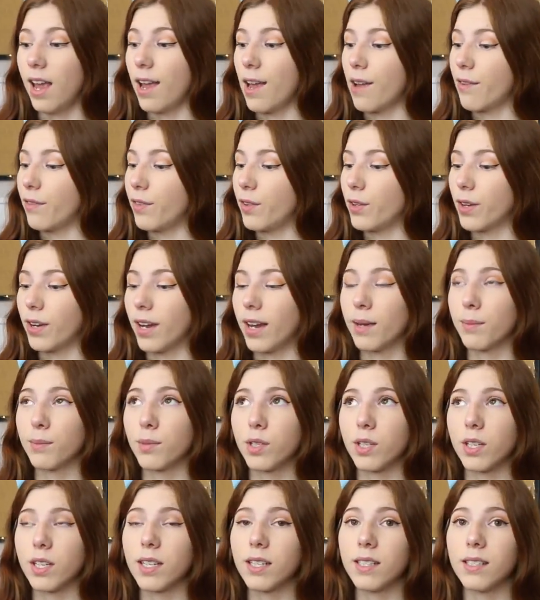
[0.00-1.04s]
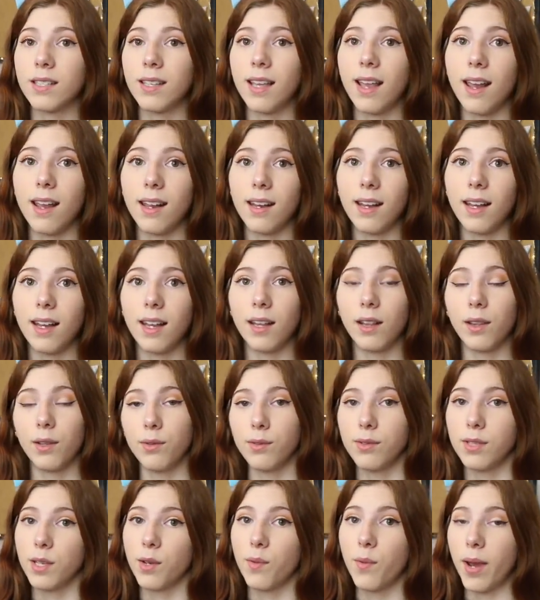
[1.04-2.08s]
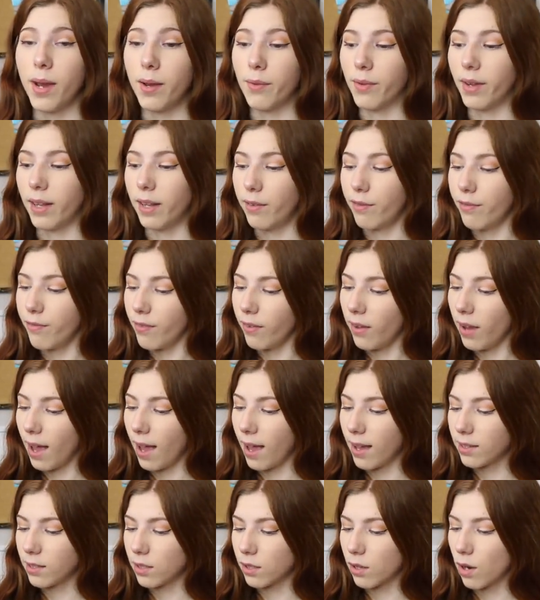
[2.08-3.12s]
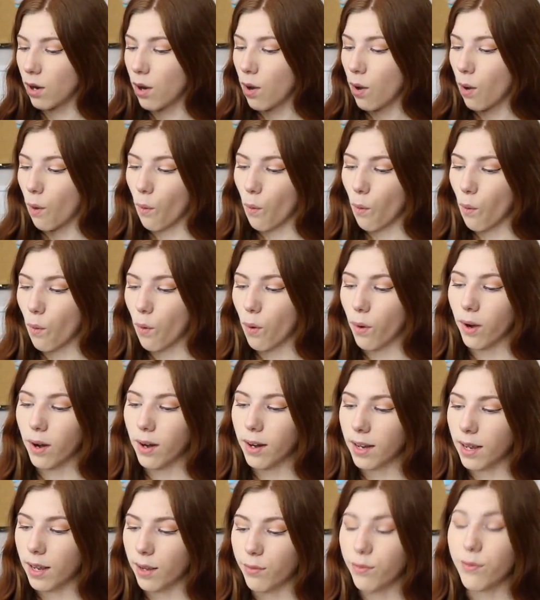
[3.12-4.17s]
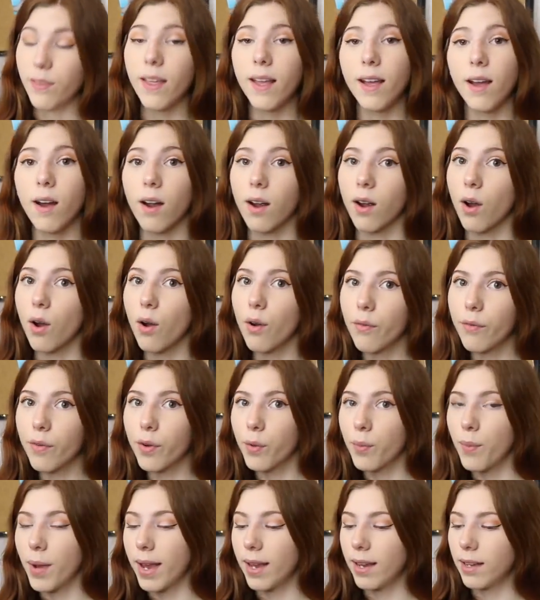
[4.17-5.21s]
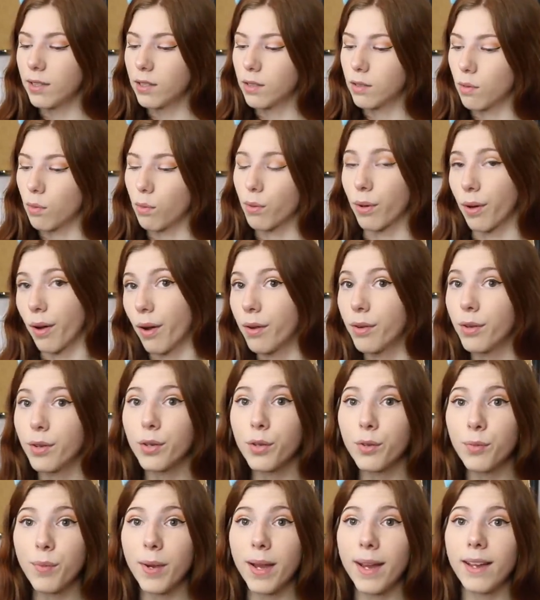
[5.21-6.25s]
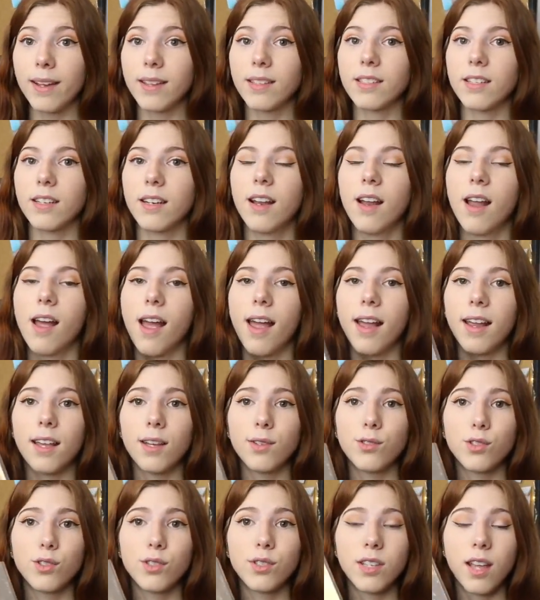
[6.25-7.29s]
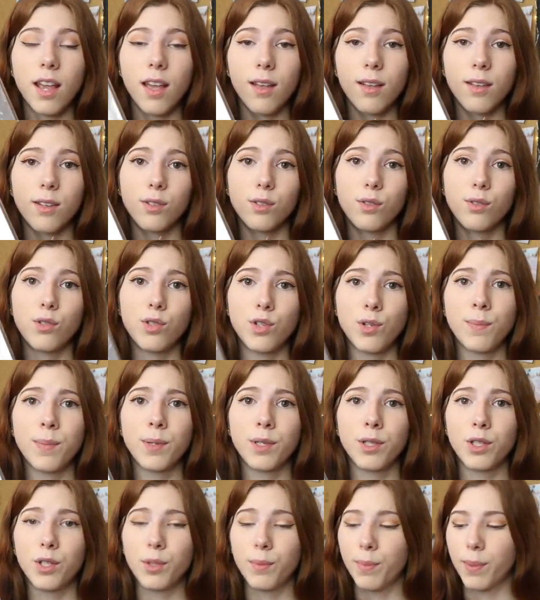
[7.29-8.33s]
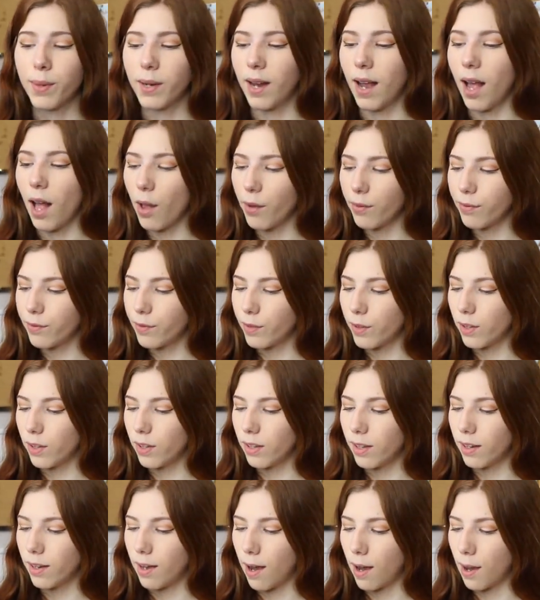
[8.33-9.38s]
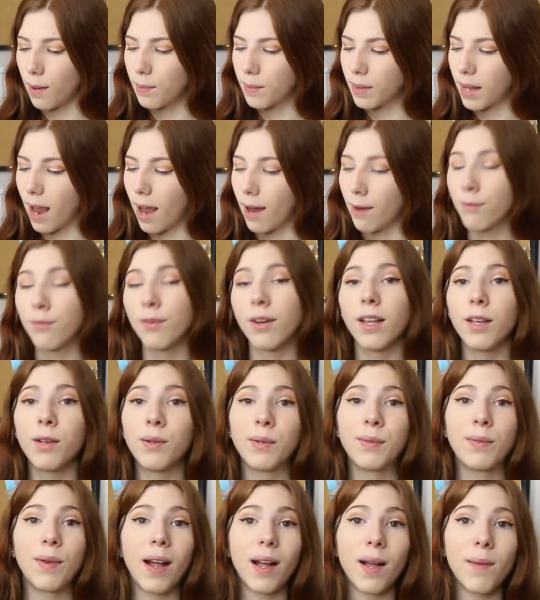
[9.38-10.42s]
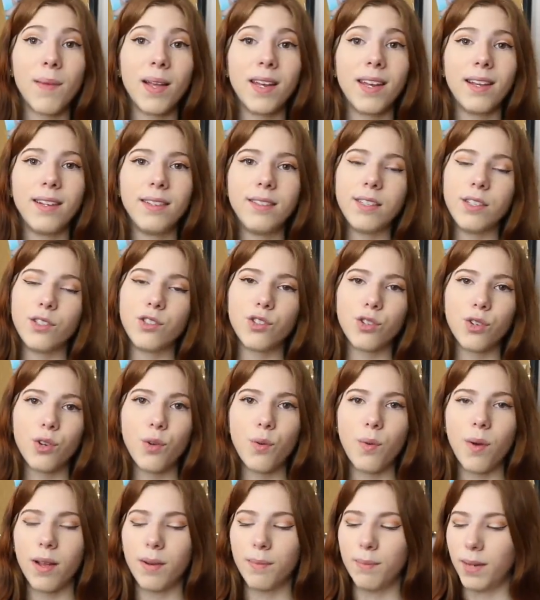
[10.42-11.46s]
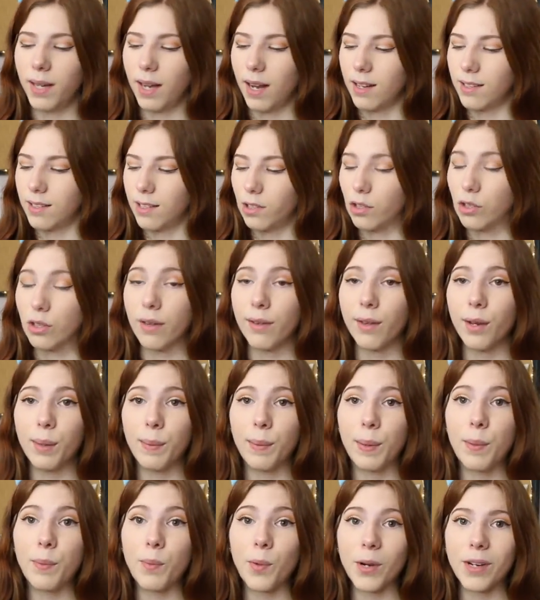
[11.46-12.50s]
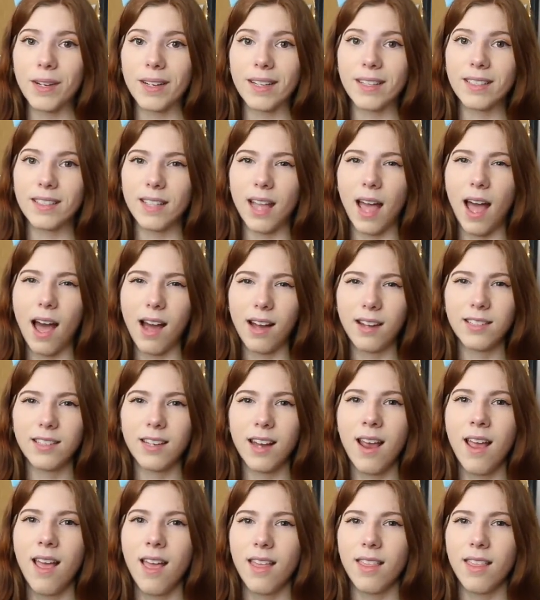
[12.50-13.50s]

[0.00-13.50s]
if your hamster is gaining and losing weight really fast or if they are overweight or underweight a kitchen scale is super duper helpful. Um, I really would recommend a digital one because it's a little bit more exact